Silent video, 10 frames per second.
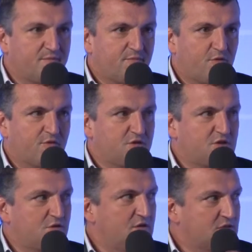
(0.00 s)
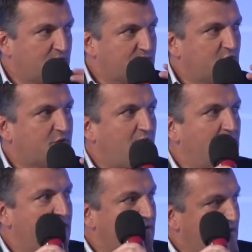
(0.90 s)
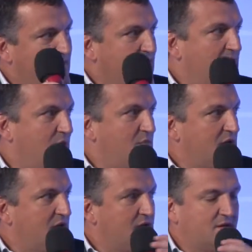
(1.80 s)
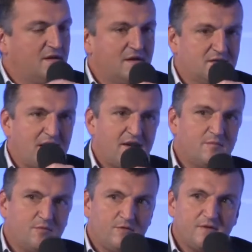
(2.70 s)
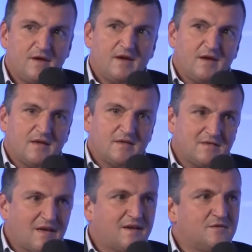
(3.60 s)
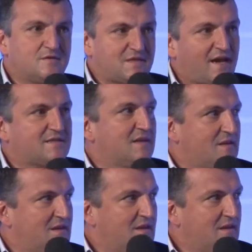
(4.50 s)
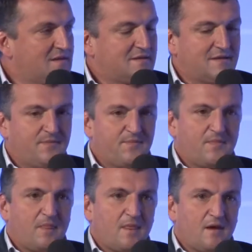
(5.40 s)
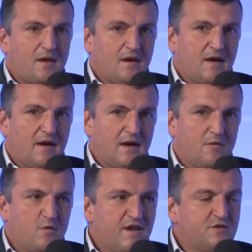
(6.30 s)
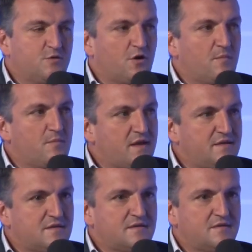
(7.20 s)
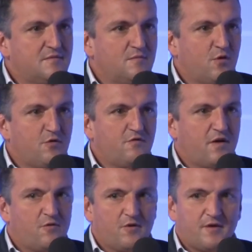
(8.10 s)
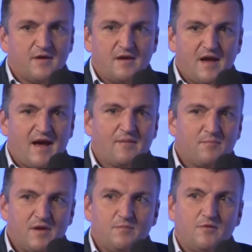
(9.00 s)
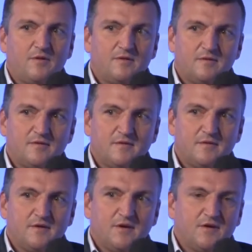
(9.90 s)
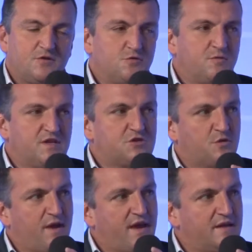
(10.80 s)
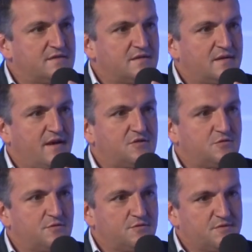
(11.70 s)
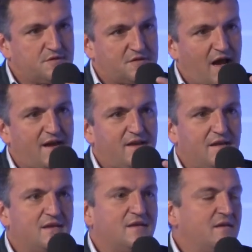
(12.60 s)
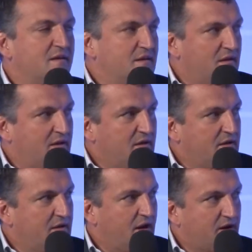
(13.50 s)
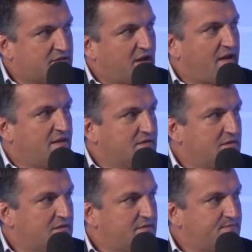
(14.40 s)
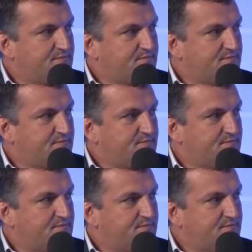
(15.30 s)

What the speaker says: proposition in terms of having a bigger talent pool. The second tactic thing is we need to convince more of our young people to be trained and to study hard sciences.